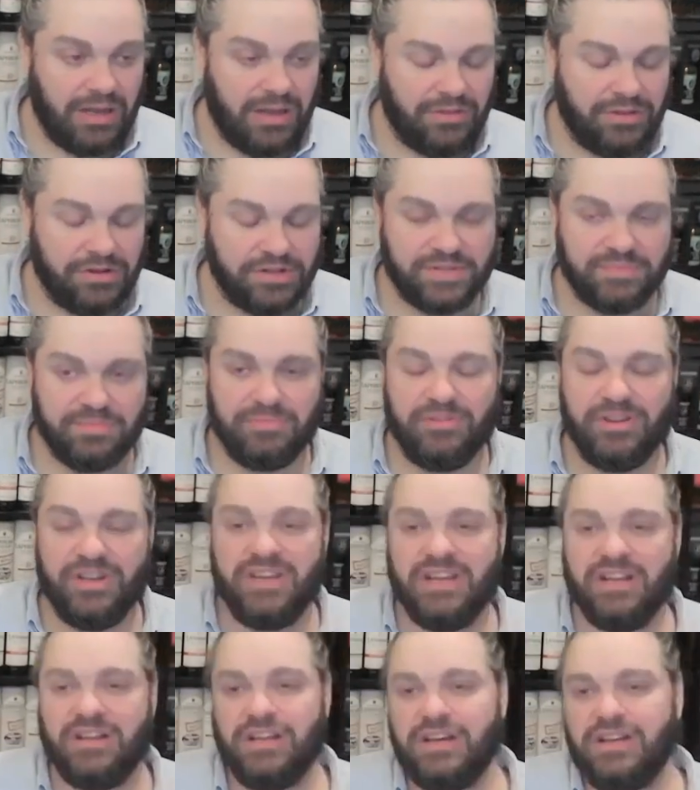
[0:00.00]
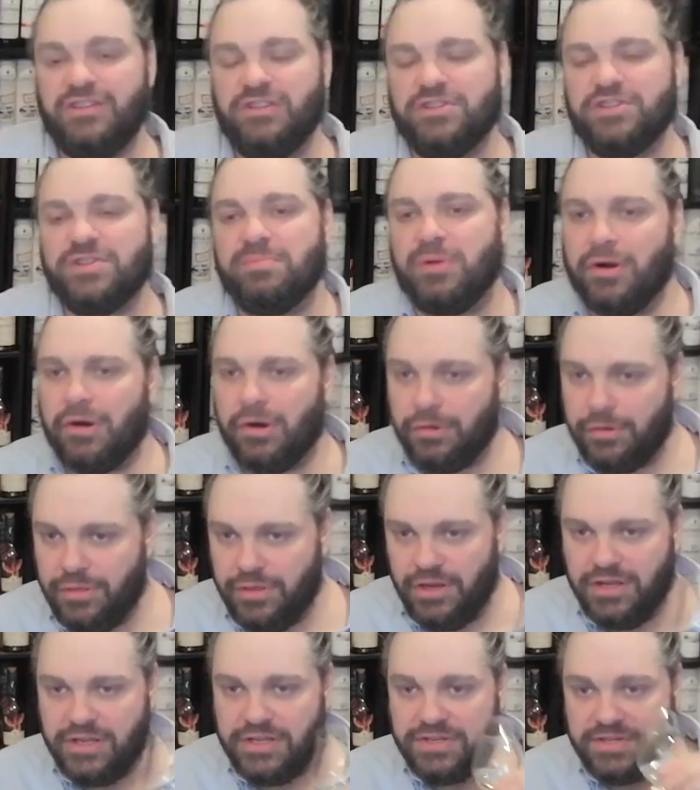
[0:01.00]
there's some vanilla. There's some
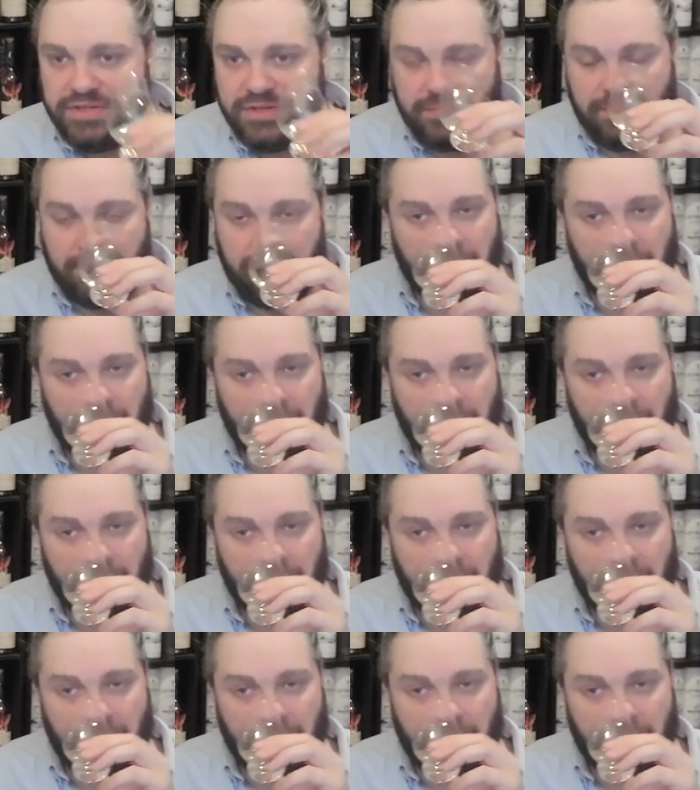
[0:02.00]
earthiness.